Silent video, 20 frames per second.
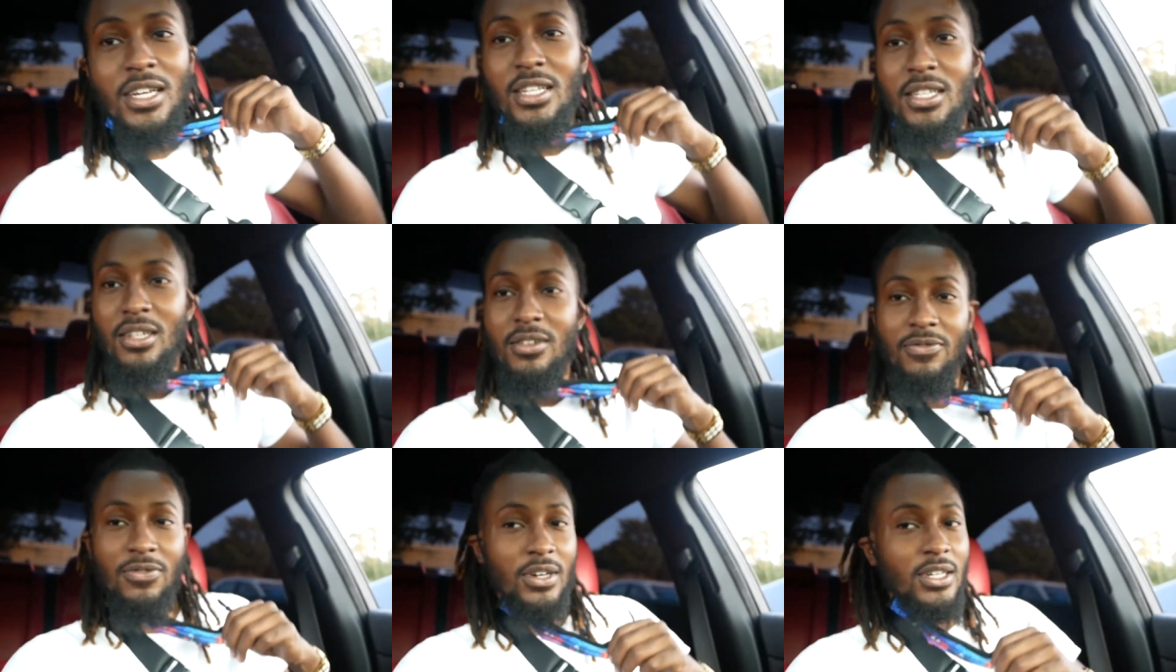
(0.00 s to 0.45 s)
got
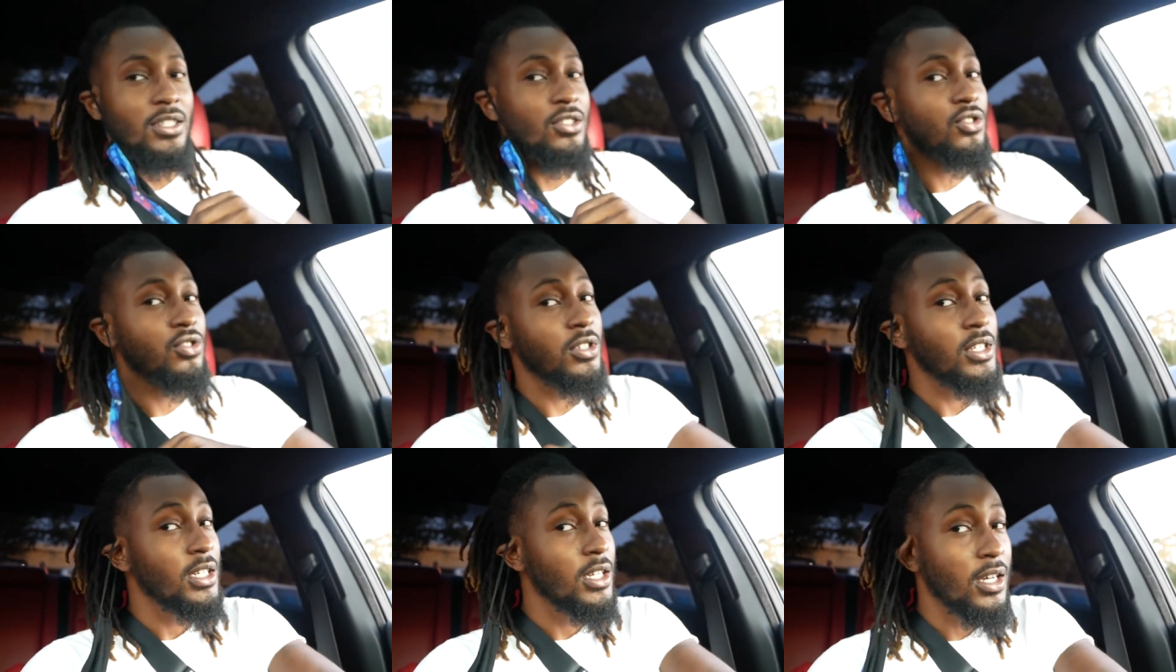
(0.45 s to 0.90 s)
that fucking
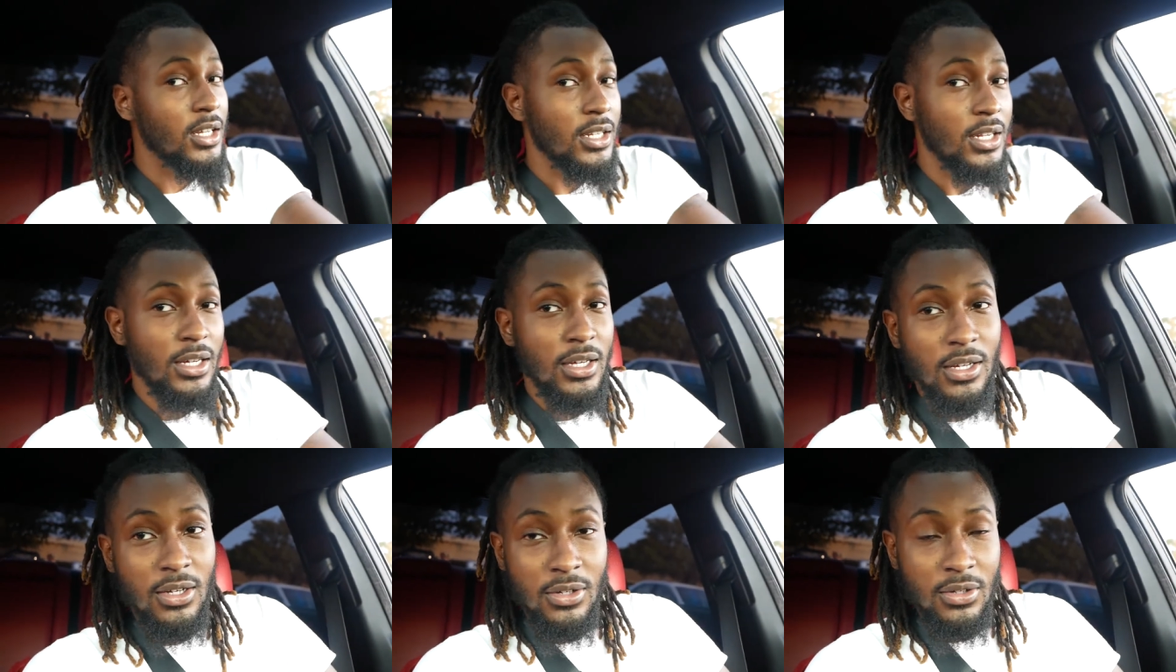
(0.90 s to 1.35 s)
tree cut
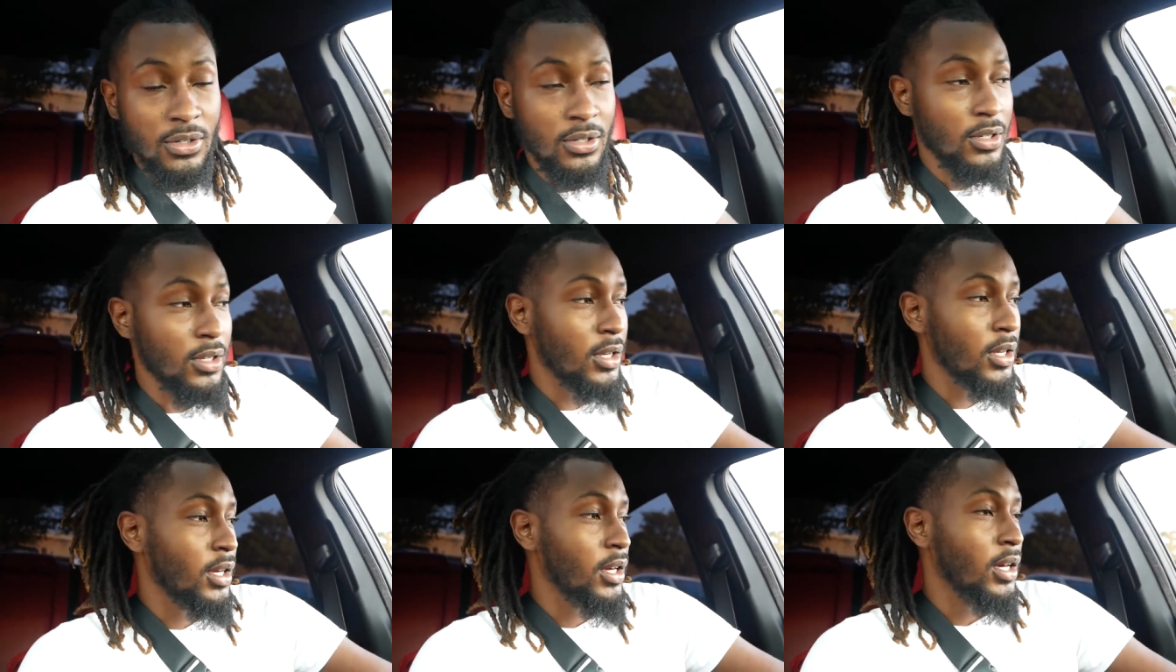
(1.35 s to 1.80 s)
down.
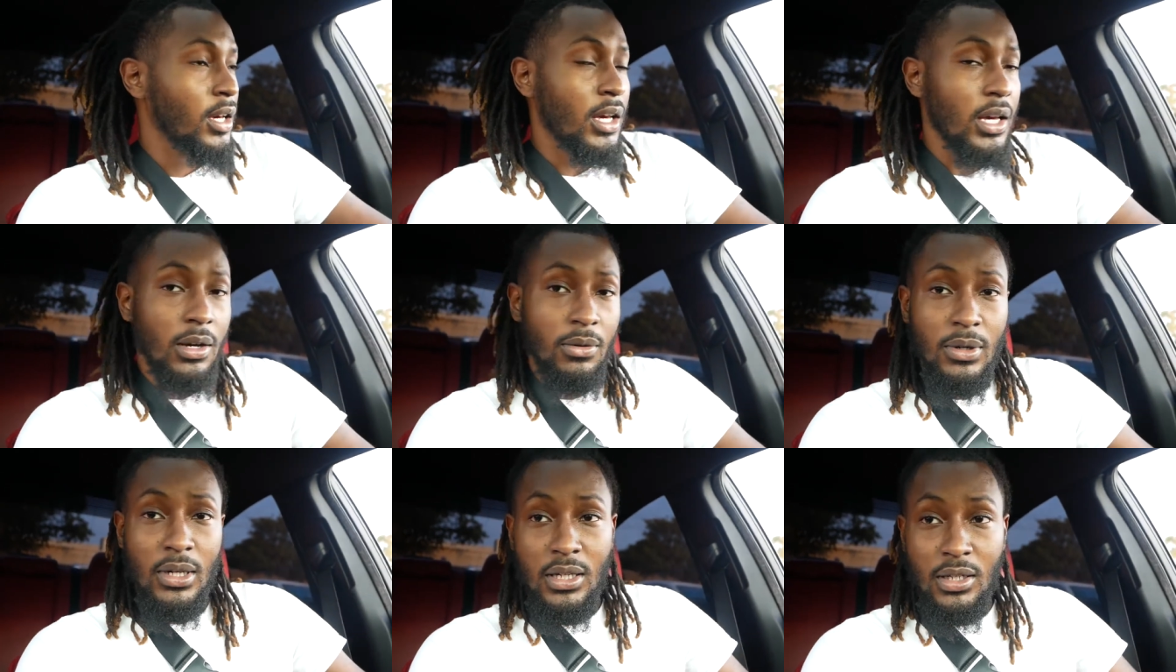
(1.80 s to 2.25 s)

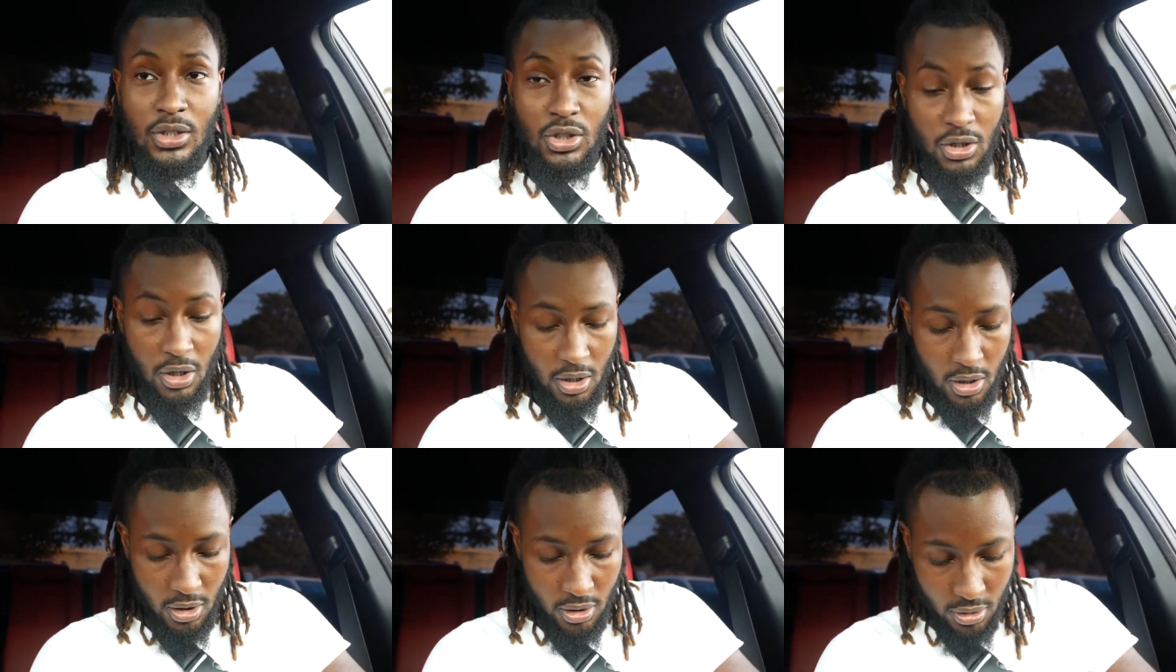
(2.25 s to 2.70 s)
And we in the
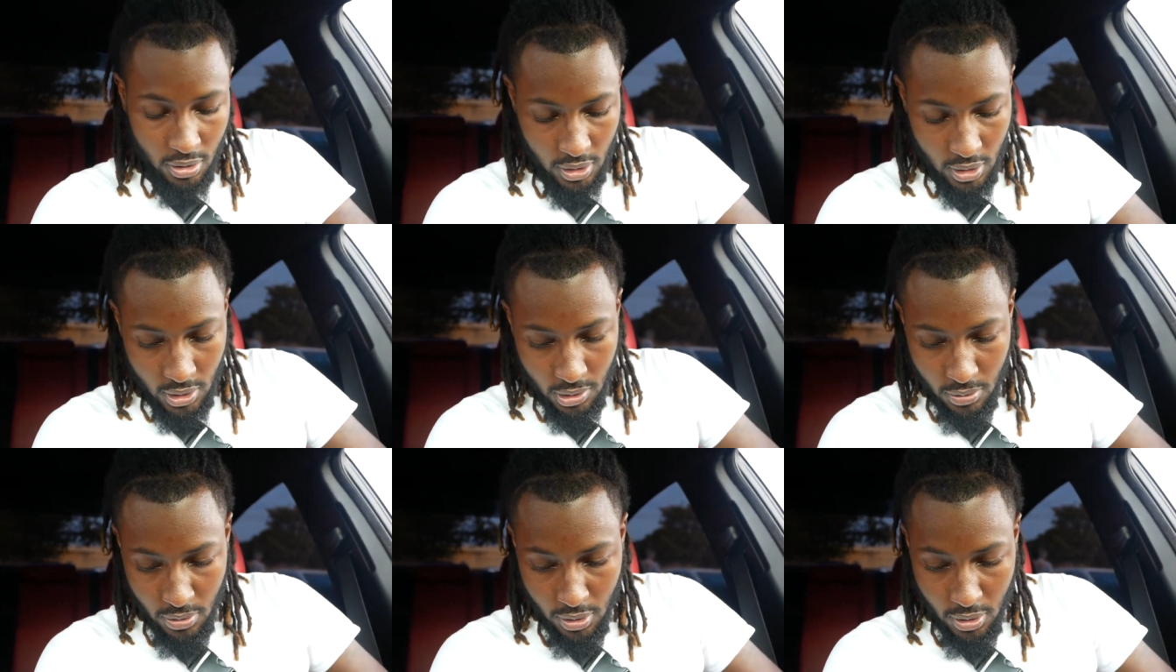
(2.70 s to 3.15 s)
Charger
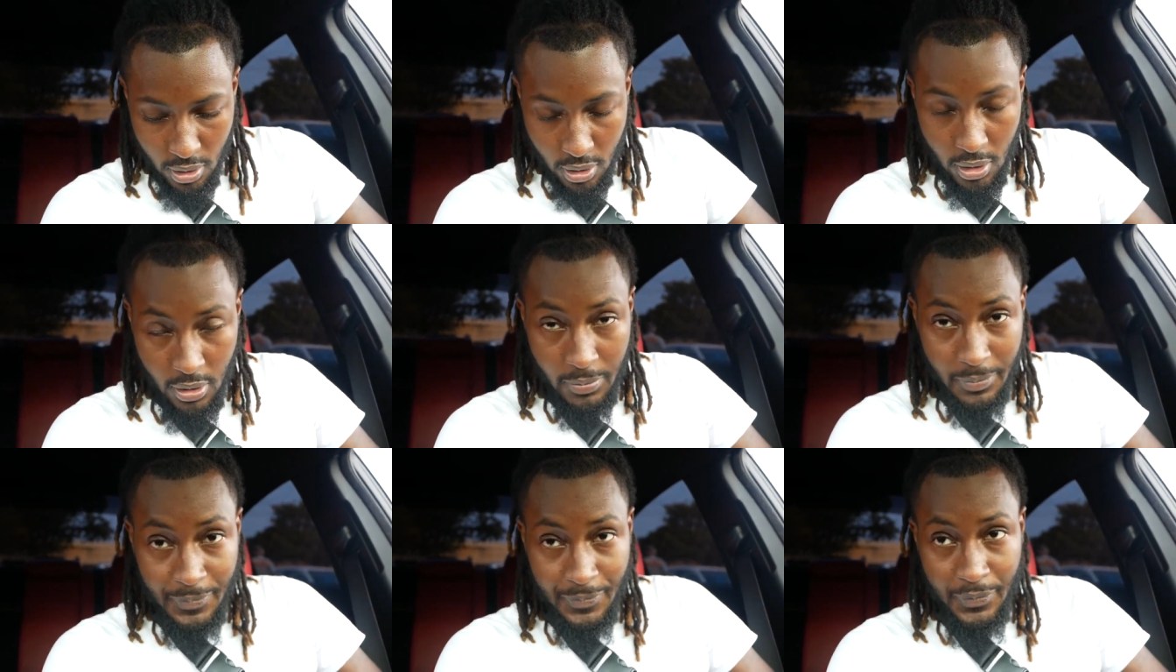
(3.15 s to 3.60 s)
and
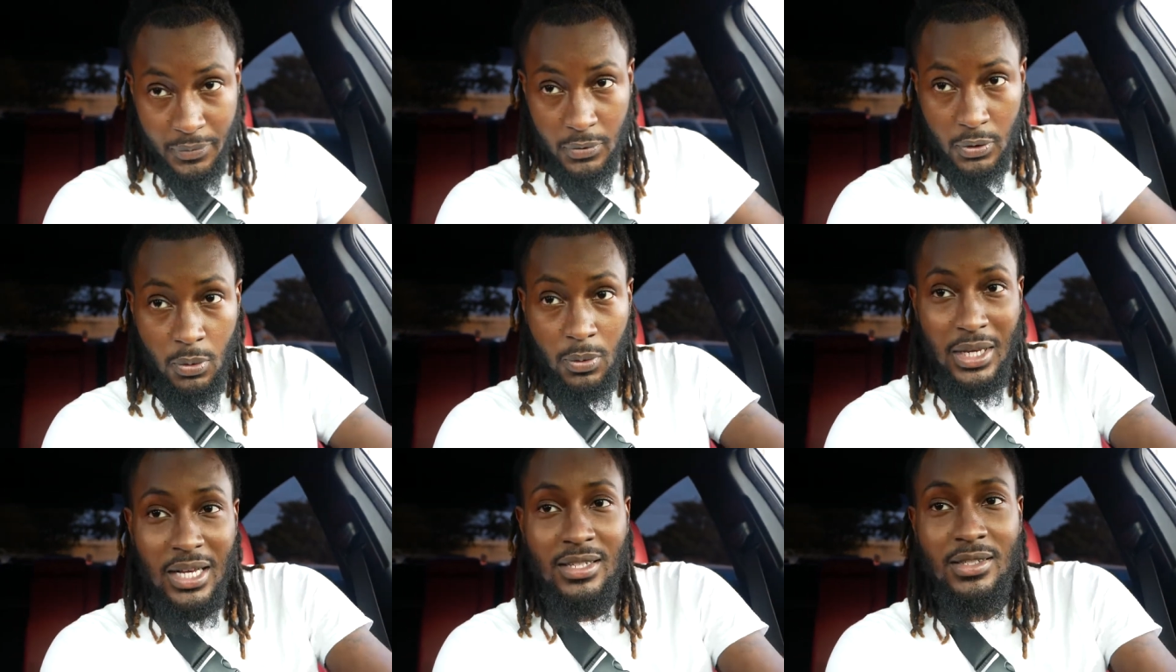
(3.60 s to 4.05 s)
um
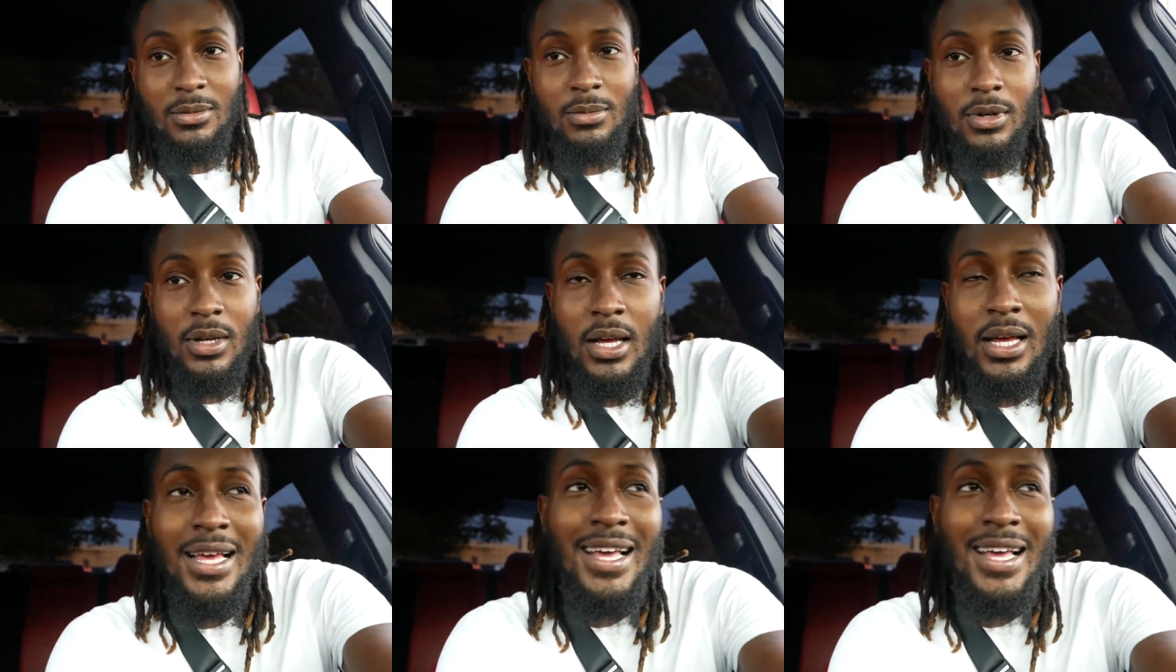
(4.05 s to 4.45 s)
we got some a